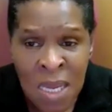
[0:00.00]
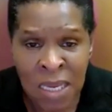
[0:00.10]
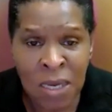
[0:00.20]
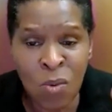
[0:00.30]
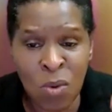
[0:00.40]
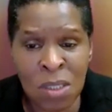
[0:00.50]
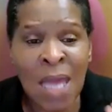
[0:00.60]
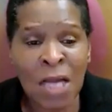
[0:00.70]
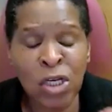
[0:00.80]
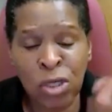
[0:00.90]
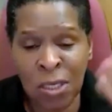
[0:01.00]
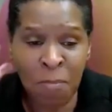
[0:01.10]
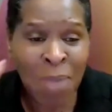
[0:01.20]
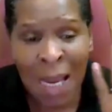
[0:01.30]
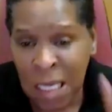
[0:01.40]
He was
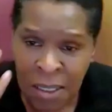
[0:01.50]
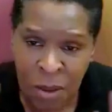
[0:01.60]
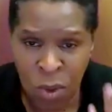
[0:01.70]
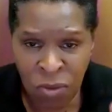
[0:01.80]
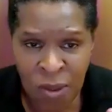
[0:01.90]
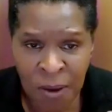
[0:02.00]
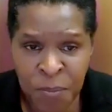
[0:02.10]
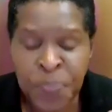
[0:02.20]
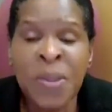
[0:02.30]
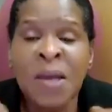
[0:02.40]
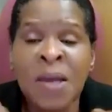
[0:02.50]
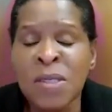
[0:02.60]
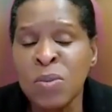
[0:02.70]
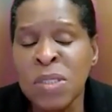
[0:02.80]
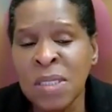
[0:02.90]
actually battling with them.
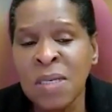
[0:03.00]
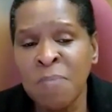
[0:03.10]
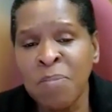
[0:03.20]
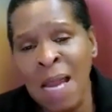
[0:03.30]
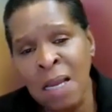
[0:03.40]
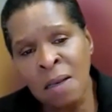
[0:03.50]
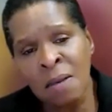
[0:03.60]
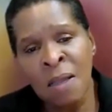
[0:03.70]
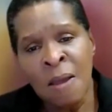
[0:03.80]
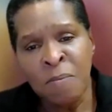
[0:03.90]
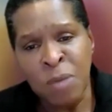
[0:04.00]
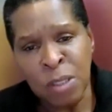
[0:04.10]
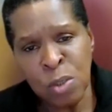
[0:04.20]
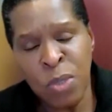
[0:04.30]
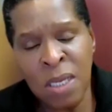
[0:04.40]
This was not a battle
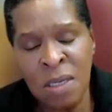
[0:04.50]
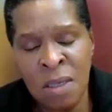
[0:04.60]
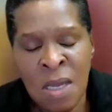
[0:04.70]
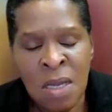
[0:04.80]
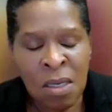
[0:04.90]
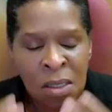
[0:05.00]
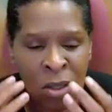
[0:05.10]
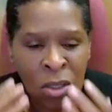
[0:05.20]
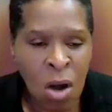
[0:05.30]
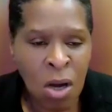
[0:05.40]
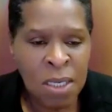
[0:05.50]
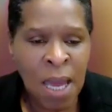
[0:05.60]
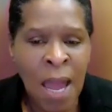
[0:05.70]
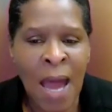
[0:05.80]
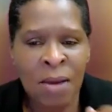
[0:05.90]
between God
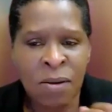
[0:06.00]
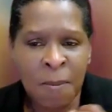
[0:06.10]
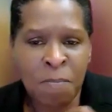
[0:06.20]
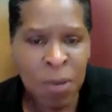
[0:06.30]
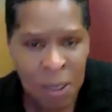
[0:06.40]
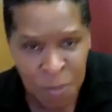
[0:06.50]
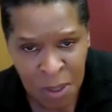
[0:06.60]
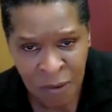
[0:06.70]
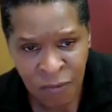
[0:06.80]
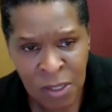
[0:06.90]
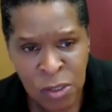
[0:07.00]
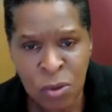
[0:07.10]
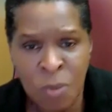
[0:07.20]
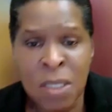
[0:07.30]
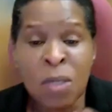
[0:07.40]
and the people of
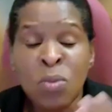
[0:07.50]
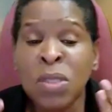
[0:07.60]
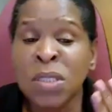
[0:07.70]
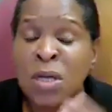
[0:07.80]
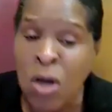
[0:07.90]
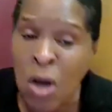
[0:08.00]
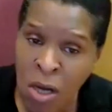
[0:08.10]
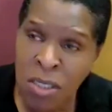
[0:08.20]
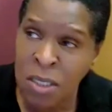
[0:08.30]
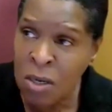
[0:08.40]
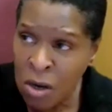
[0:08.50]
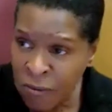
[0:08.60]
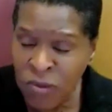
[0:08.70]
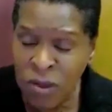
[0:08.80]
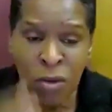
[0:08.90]
Israel, but it was God, the God
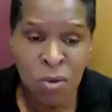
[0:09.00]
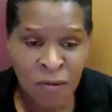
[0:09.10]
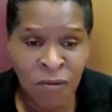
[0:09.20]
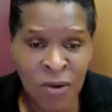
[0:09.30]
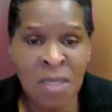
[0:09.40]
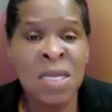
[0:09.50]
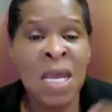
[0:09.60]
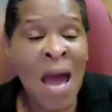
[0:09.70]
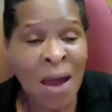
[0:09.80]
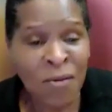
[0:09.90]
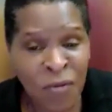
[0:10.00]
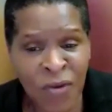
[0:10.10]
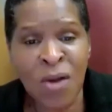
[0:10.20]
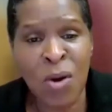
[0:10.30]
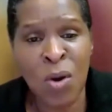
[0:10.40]
of the universe, and
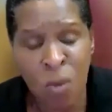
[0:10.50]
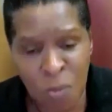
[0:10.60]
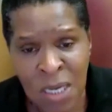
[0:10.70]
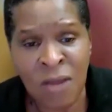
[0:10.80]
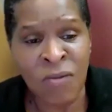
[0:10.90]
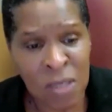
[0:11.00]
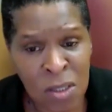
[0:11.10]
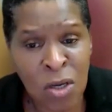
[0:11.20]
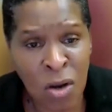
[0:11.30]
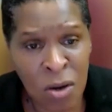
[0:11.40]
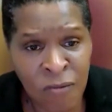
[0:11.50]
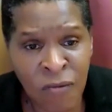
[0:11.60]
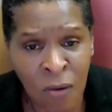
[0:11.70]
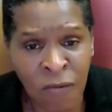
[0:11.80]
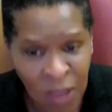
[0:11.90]
Pharaoh, who believed he's God of,
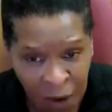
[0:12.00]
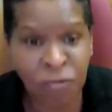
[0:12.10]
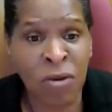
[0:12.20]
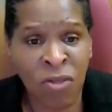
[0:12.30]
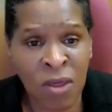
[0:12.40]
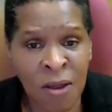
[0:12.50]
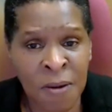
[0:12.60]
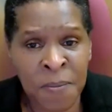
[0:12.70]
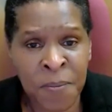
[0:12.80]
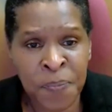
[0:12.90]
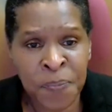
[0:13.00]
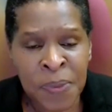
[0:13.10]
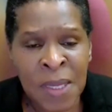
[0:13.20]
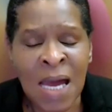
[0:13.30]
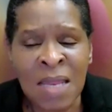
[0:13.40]
of everything.
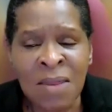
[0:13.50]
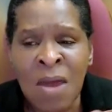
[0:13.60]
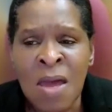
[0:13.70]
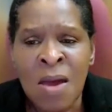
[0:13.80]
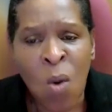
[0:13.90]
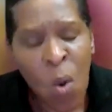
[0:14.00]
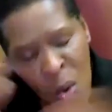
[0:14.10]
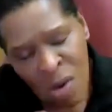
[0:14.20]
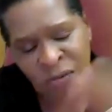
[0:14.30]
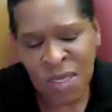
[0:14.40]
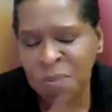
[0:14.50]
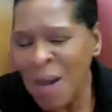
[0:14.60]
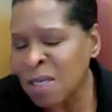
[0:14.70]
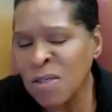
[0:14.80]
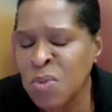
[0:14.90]
And all of these
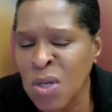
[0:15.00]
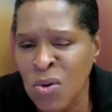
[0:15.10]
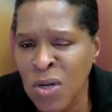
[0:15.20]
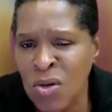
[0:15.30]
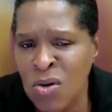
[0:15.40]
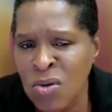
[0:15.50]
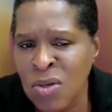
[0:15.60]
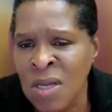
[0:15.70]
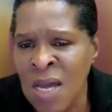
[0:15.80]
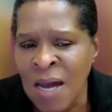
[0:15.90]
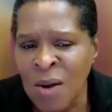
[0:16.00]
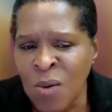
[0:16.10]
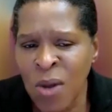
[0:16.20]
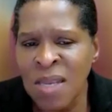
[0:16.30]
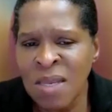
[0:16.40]
battles were going on. And
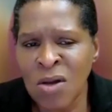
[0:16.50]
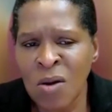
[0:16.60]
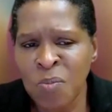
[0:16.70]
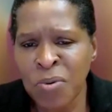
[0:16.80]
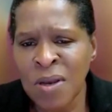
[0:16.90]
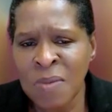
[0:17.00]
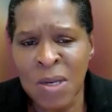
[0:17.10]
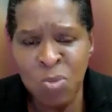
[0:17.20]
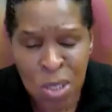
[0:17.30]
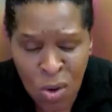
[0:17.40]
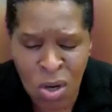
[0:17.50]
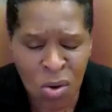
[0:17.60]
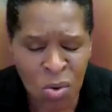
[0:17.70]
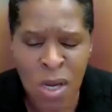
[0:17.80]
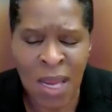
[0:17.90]
where did God bring them? And we know
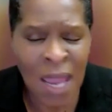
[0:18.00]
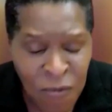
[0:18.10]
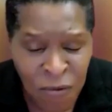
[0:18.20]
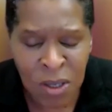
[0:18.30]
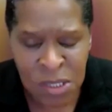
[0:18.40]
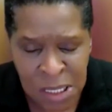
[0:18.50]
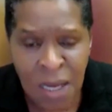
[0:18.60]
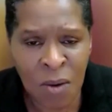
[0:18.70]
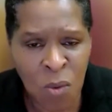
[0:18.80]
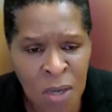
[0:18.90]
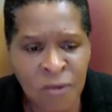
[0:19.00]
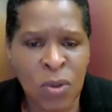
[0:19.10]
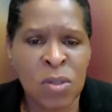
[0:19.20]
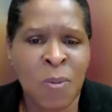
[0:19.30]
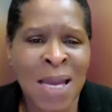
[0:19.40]
God won every single one of
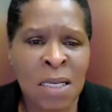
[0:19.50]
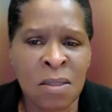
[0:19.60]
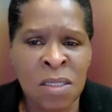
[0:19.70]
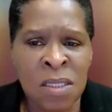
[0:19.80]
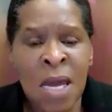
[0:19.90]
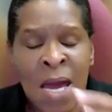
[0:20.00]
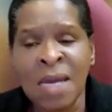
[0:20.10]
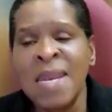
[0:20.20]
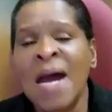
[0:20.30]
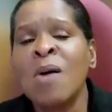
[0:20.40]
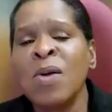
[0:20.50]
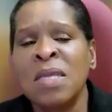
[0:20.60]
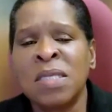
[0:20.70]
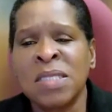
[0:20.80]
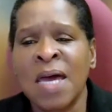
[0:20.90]
those battles. And now
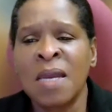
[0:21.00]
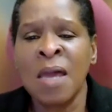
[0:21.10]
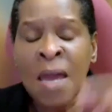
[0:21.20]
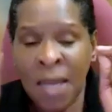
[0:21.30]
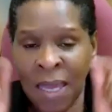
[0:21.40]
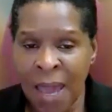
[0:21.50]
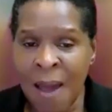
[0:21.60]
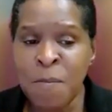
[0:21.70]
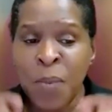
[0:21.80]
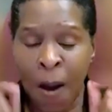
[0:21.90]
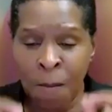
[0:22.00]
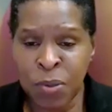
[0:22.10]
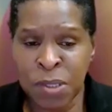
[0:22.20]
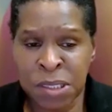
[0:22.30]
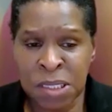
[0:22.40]
he said, camp
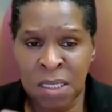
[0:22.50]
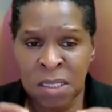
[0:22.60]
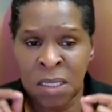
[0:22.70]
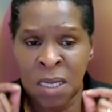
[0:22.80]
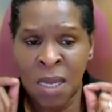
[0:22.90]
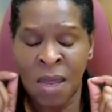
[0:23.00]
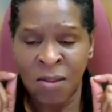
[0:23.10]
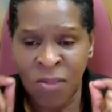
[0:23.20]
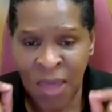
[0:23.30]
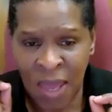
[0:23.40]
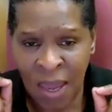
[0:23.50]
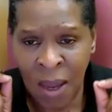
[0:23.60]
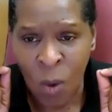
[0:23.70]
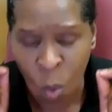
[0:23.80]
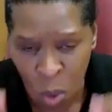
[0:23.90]
opposite
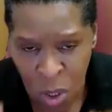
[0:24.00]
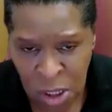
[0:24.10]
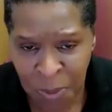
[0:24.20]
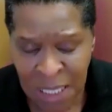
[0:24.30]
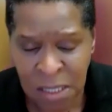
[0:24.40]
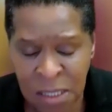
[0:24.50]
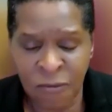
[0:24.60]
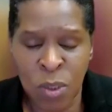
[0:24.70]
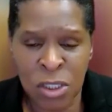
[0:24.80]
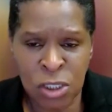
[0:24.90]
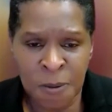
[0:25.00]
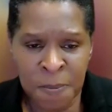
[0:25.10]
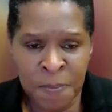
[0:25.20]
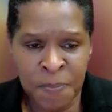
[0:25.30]
their place of worship.